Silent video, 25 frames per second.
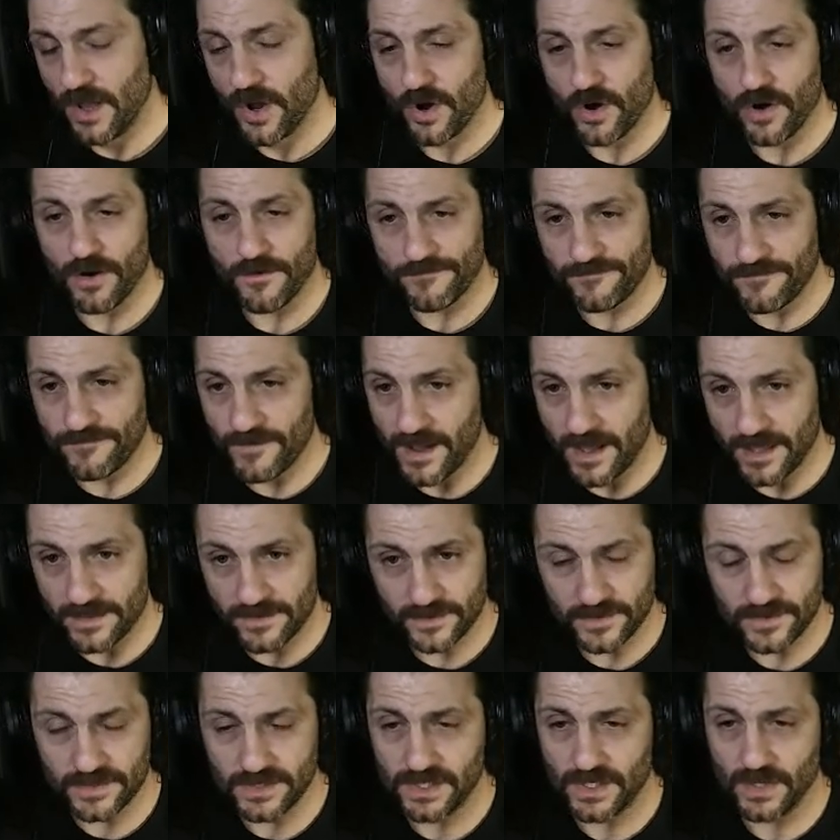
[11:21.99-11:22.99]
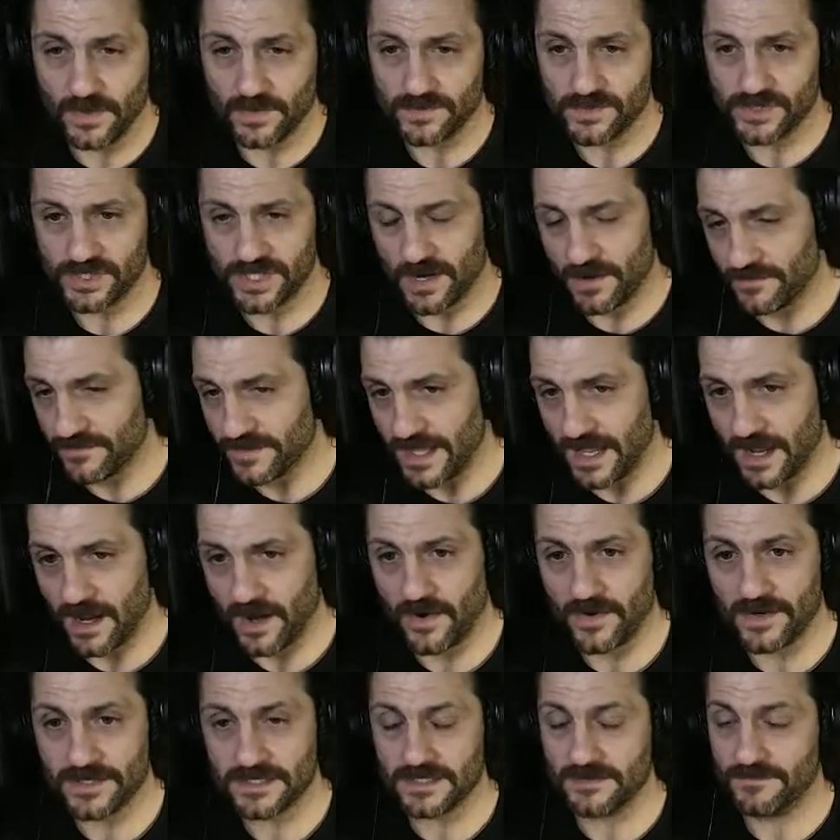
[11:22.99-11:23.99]
Her father, Sheriff
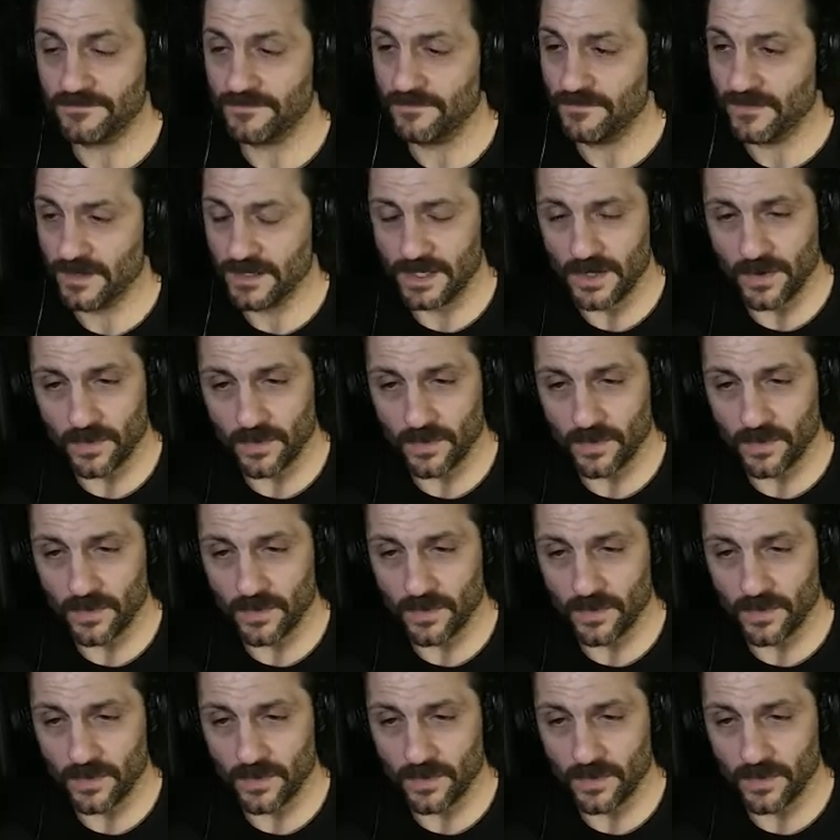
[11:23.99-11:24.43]
Garris, and,